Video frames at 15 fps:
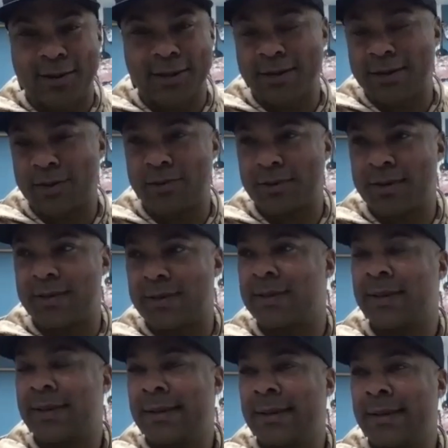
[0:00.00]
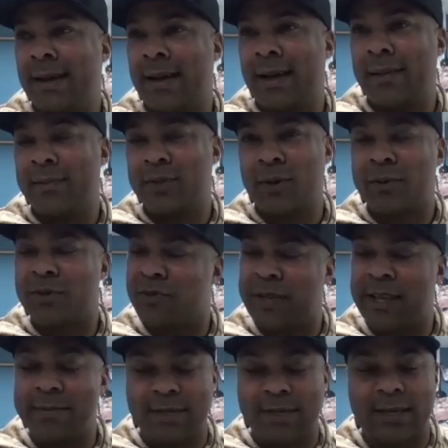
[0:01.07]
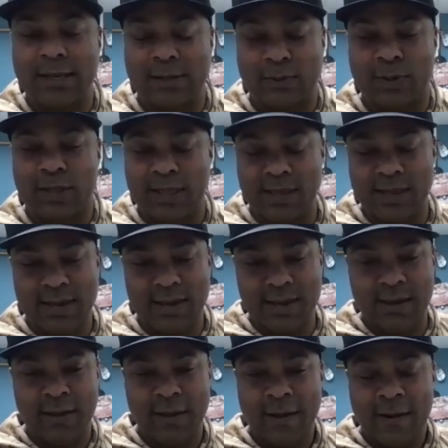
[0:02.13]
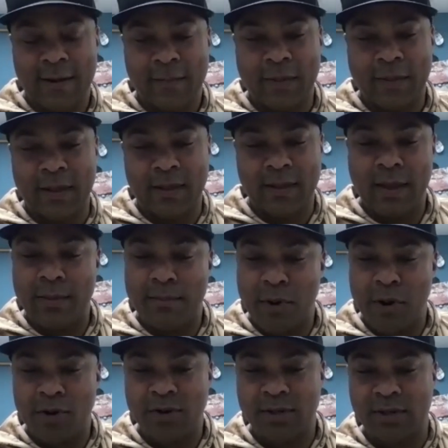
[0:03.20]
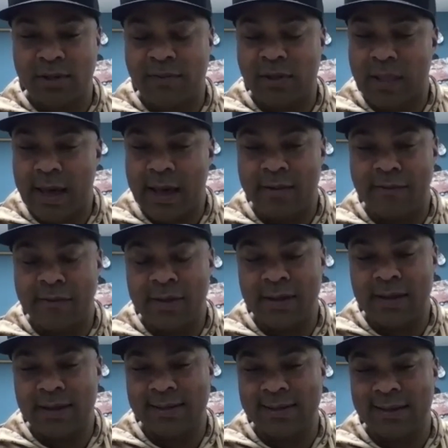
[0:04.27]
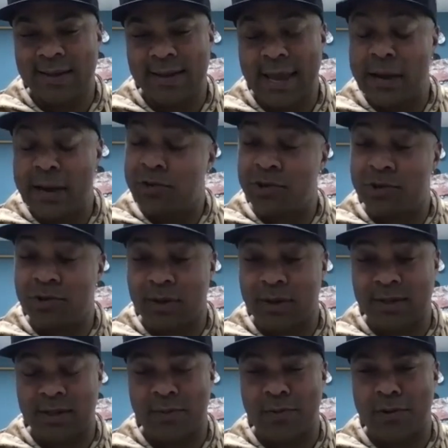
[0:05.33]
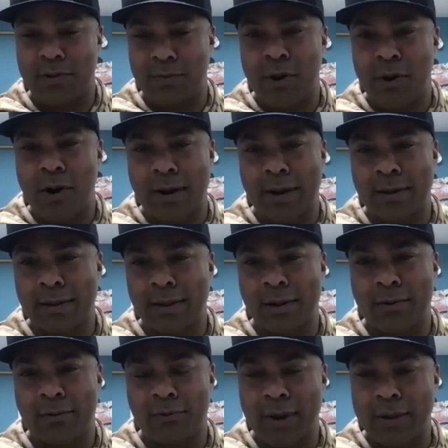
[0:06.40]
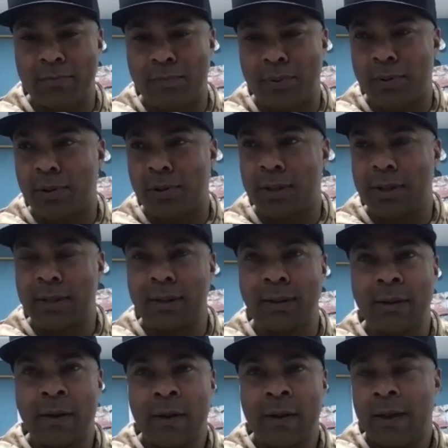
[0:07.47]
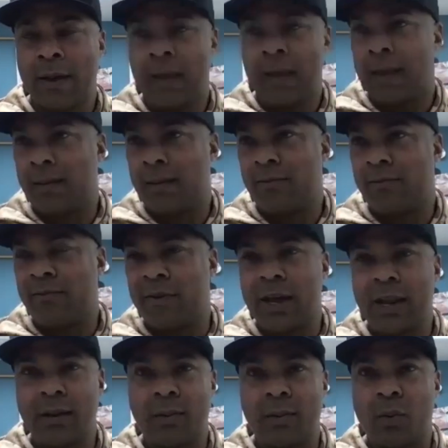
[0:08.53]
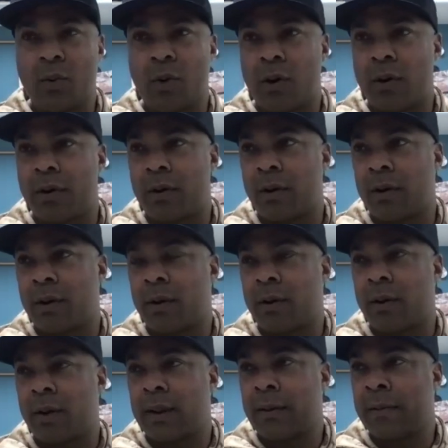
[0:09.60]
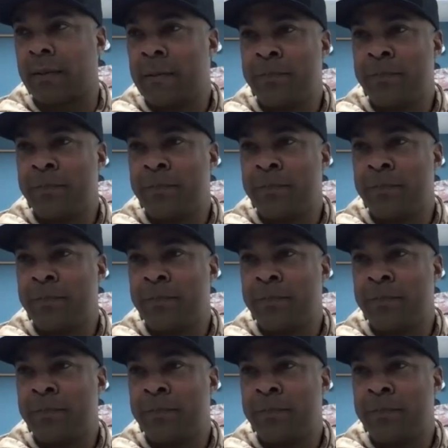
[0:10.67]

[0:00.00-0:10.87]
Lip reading: industries. So I was really obsessed with the emergence of a lot of these energy drinks that were on the market, Red Bull and vitamin water and